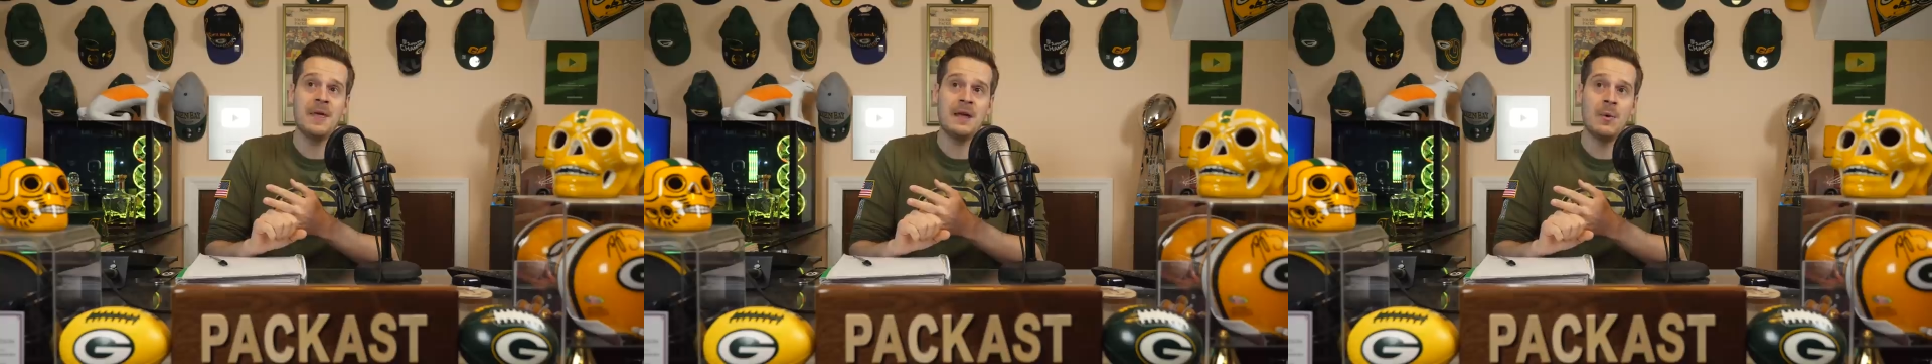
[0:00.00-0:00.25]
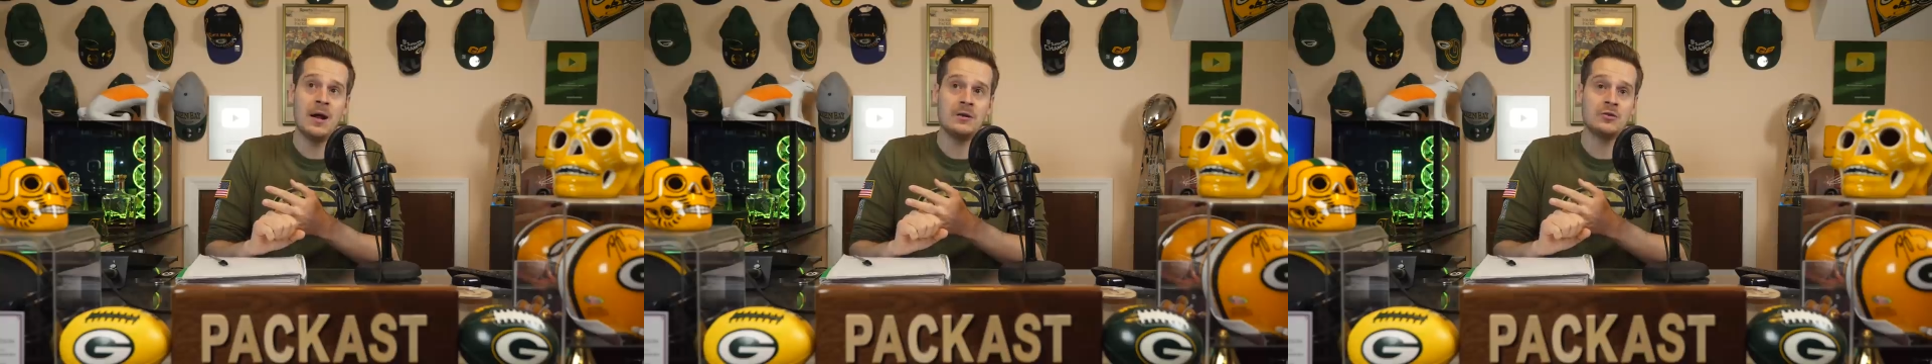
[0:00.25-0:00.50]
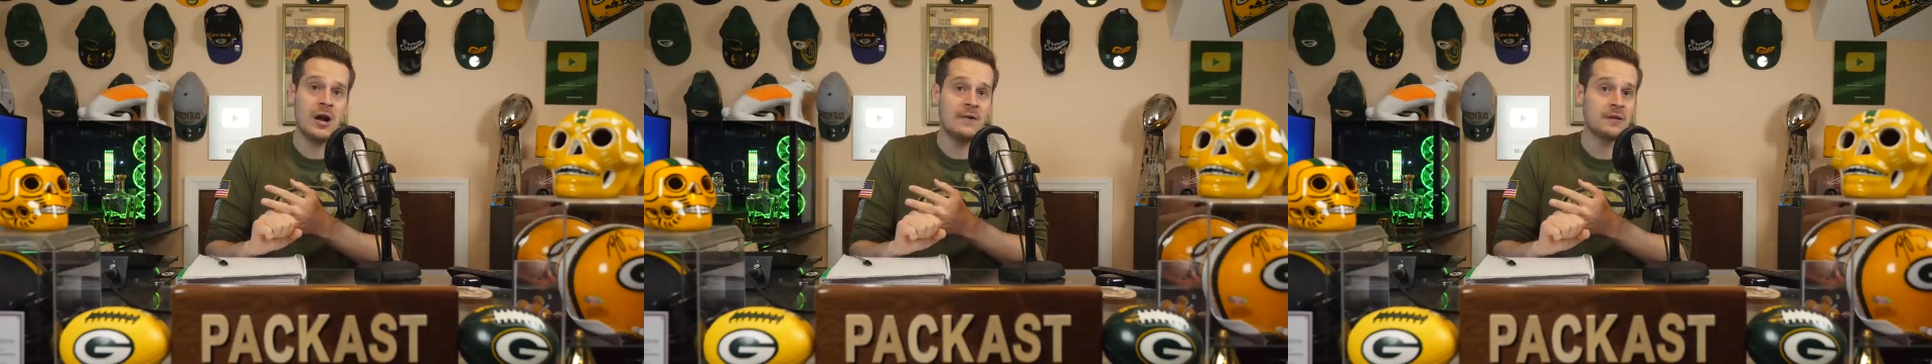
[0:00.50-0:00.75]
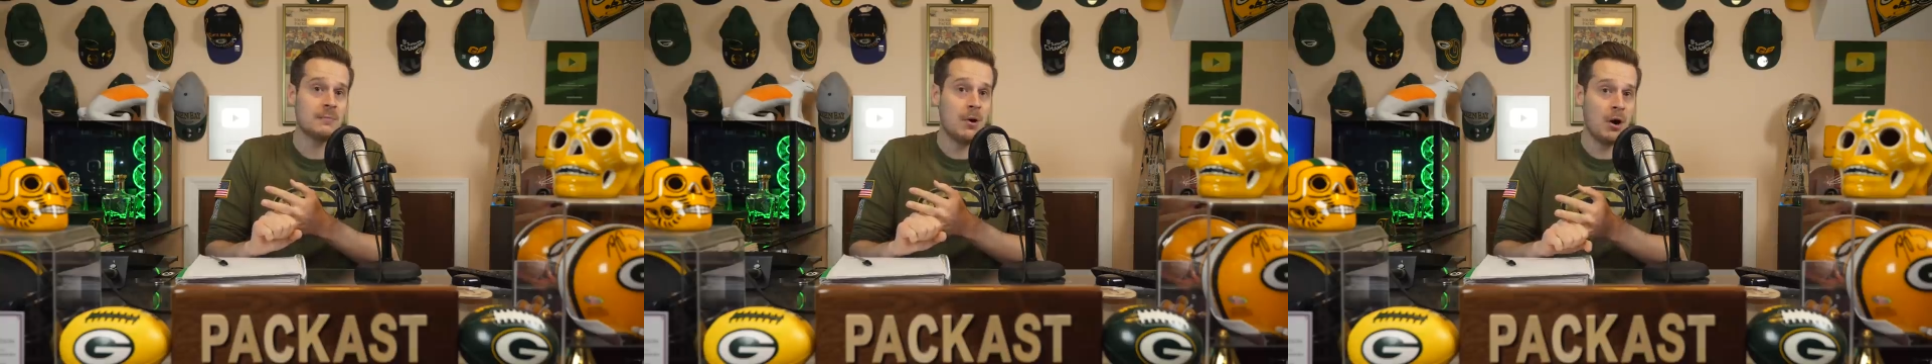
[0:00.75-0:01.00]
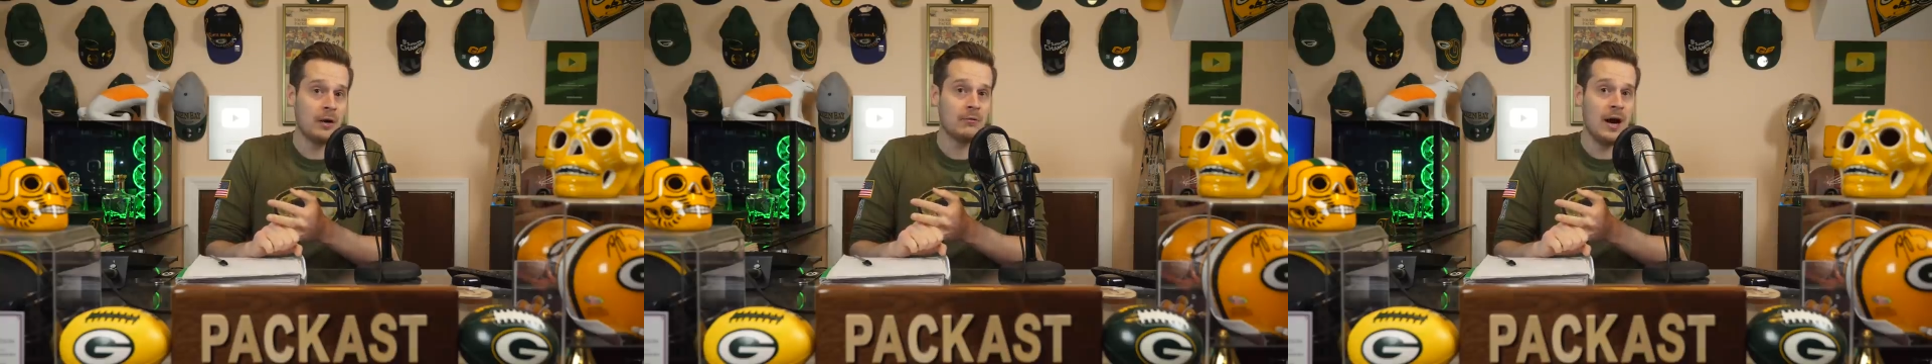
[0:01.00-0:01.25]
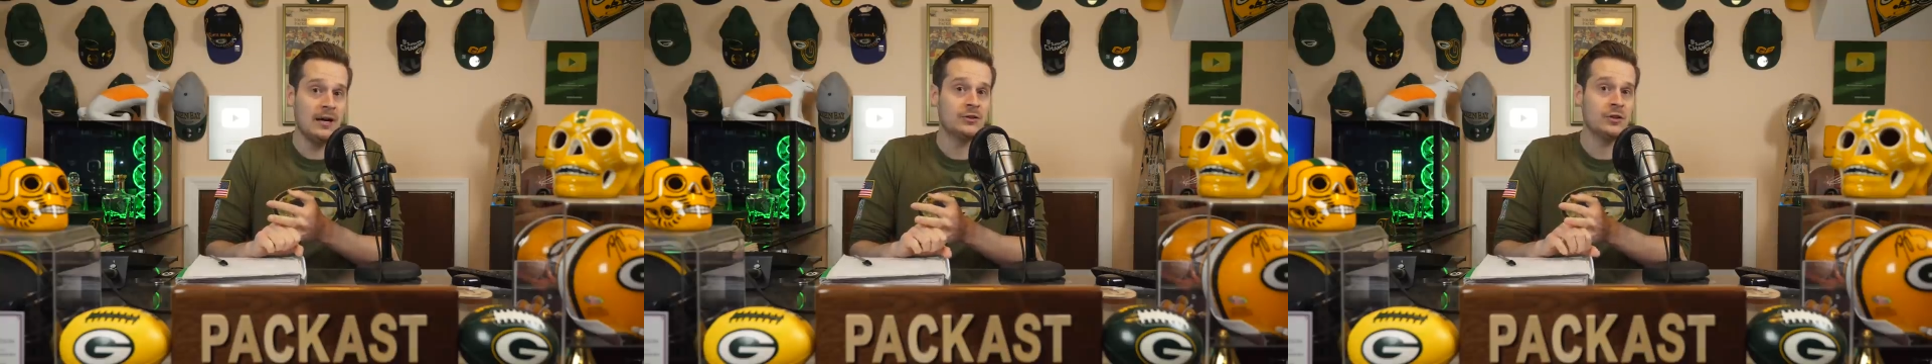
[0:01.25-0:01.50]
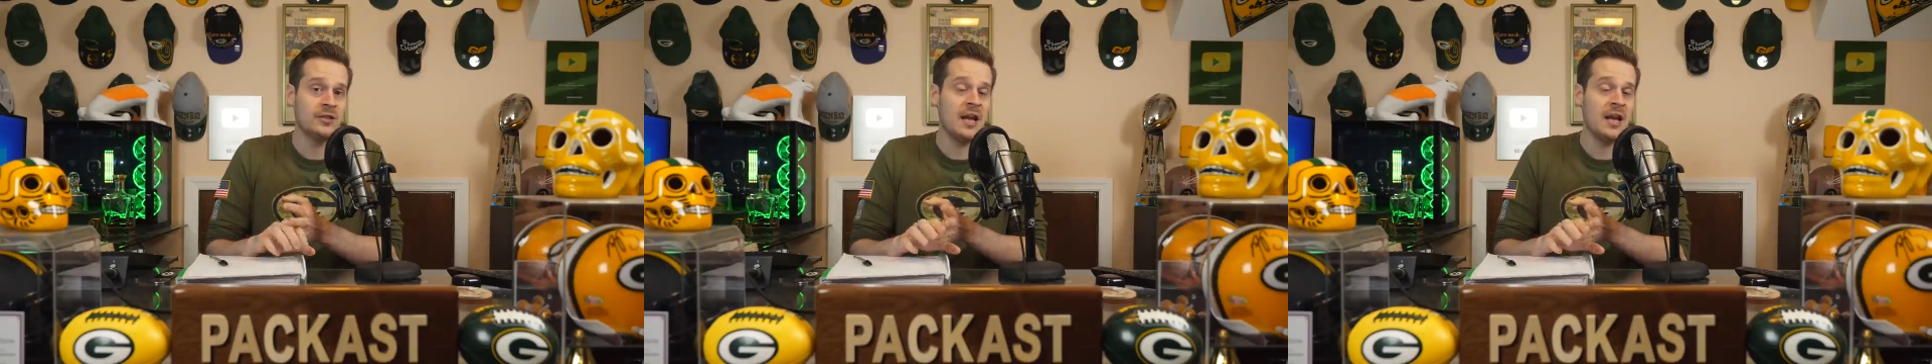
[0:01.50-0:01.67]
they went and drafted Amari Rodgers,